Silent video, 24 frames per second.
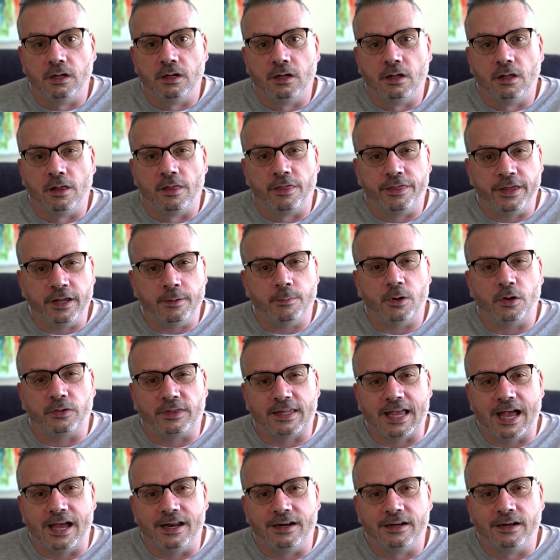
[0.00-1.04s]
Think about
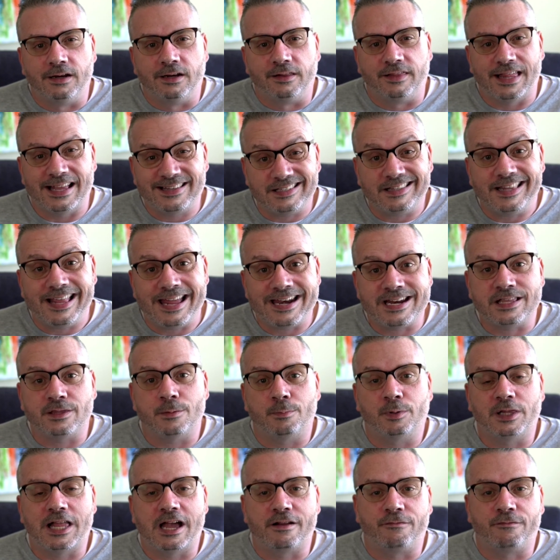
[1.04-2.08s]
that. That's letting the
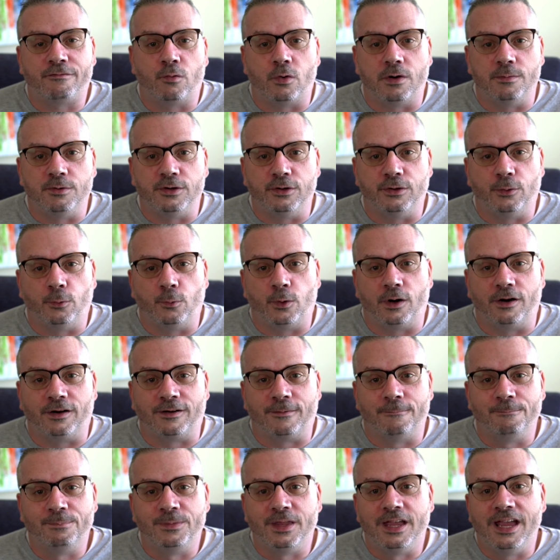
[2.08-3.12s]
platform do the work.
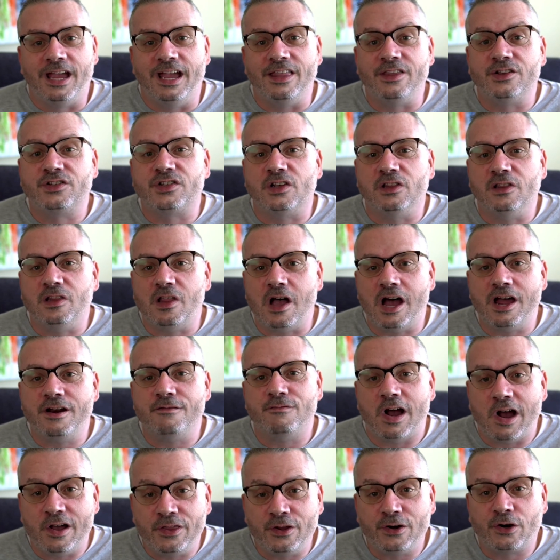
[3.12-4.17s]
And there's a lot of
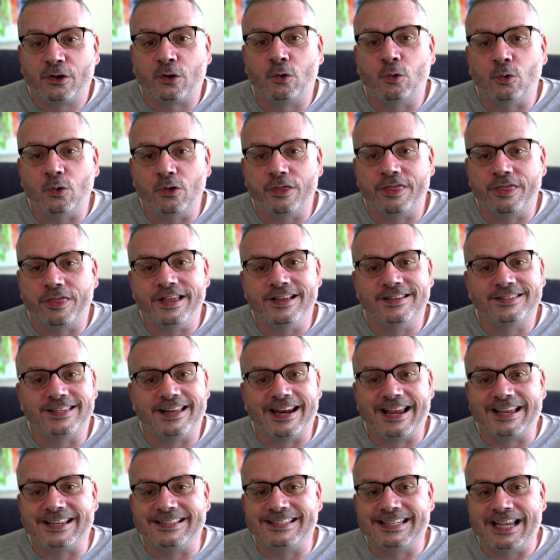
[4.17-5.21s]
other cool things that I
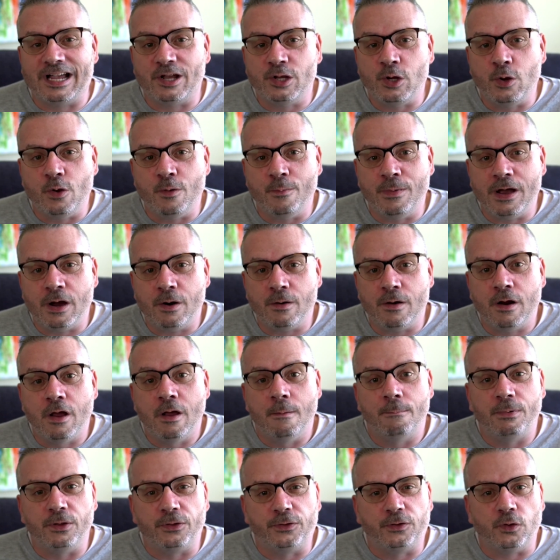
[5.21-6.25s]
could tell you about,
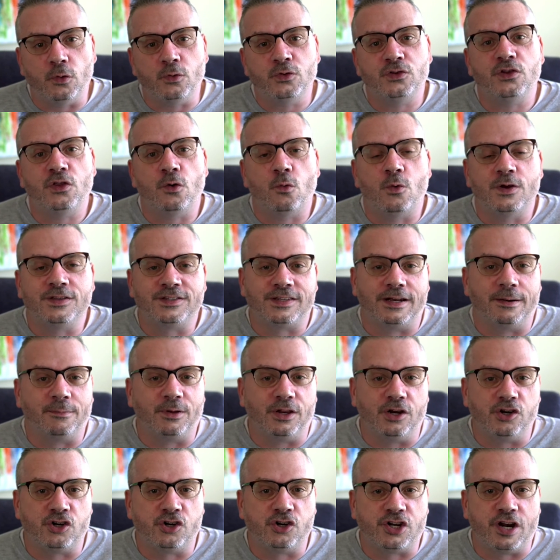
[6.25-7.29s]
but those are the ones that I'm going
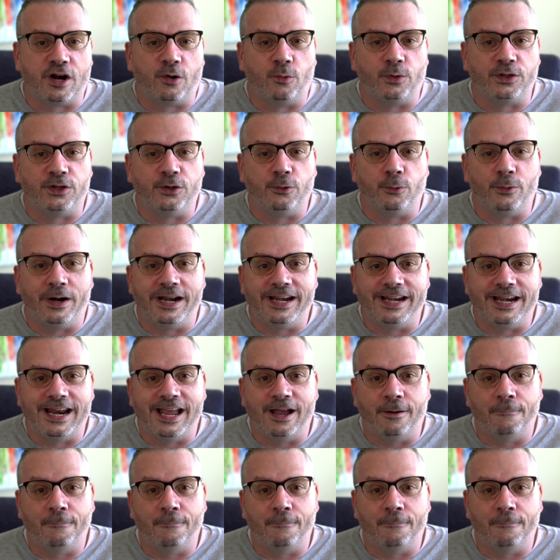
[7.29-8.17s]
to share with you right now.